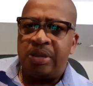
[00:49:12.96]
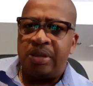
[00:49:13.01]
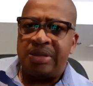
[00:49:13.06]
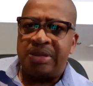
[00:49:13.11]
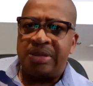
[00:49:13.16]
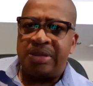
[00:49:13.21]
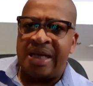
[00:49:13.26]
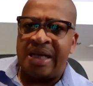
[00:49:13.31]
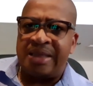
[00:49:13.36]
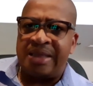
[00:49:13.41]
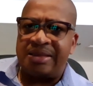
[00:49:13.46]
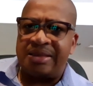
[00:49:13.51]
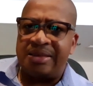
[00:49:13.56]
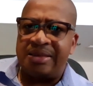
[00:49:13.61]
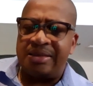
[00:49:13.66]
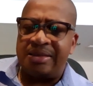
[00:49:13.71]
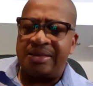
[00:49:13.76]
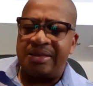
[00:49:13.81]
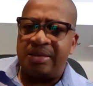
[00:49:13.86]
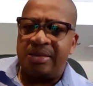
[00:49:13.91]
that
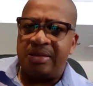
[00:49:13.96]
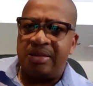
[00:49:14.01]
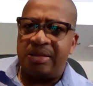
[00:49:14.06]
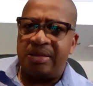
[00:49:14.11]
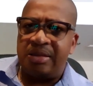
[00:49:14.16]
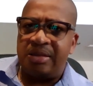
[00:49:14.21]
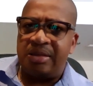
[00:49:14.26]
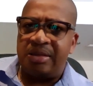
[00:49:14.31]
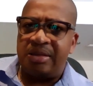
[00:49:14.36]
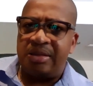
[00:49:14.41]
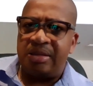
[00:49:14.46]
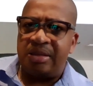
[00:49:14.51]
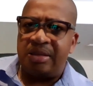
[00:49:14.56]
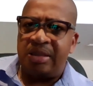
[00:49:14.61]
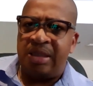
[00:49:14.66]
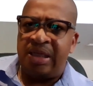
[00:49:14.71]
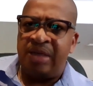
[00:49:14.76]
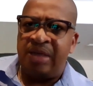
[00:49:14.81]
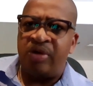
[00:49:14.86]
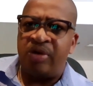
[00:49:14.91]
he
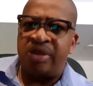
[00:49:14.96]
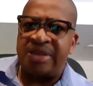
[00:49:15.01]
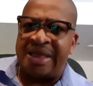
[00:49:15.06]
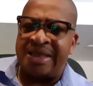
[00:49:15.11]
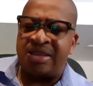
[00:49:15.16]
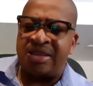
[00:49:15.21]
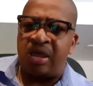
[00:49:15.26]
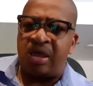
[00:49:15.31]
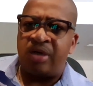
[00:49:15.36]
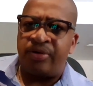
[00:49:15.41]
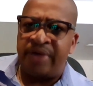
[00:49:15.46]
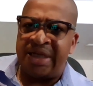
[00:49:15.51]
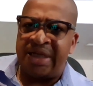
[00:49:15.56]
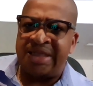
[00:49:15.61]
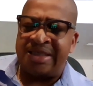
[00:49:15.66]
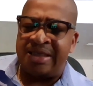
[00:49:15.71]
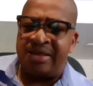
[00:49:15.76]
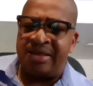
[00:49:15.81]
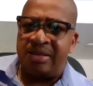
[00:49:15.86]
was exonerated,